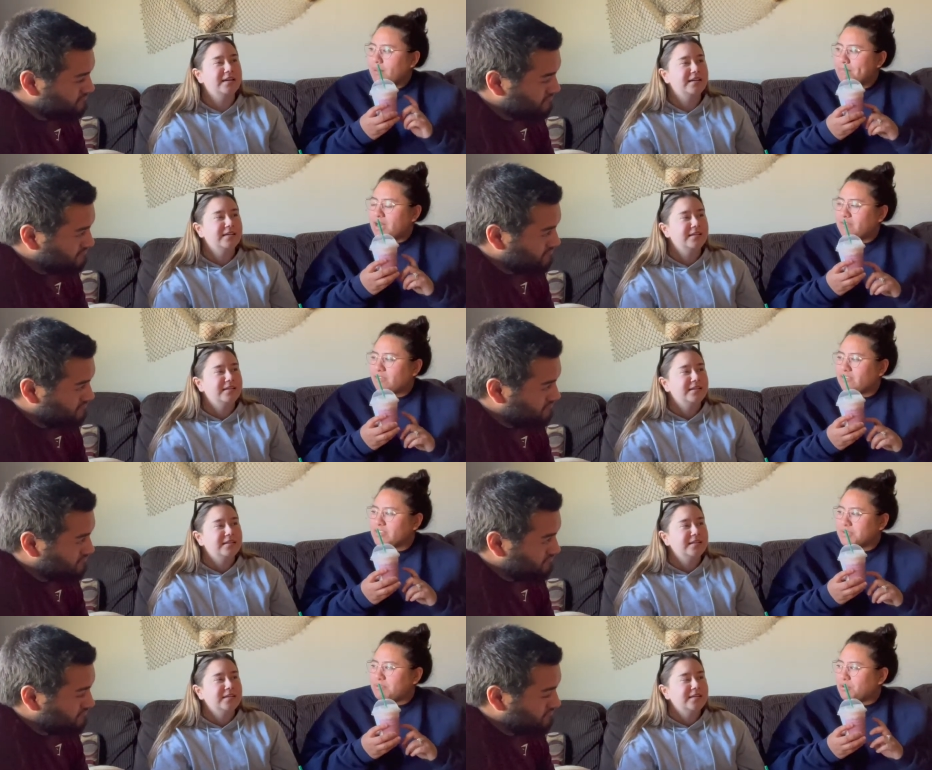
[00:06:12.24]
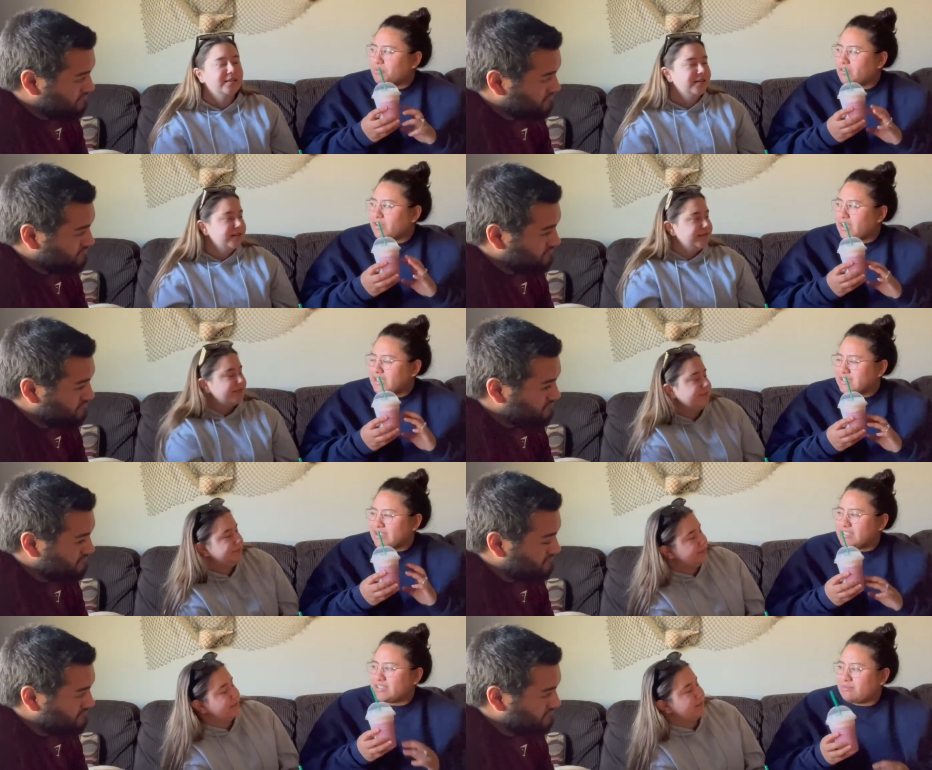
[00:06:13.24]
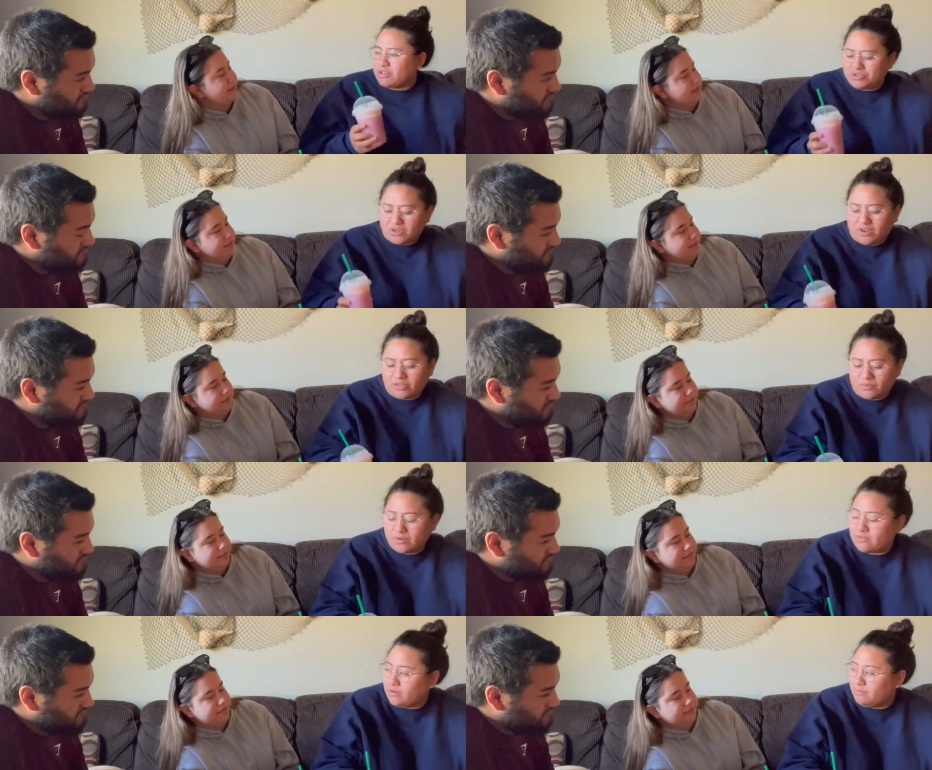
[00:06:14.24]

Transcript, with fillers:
Speaker 1: But I feel like this would be a really nice like summer drink on the river.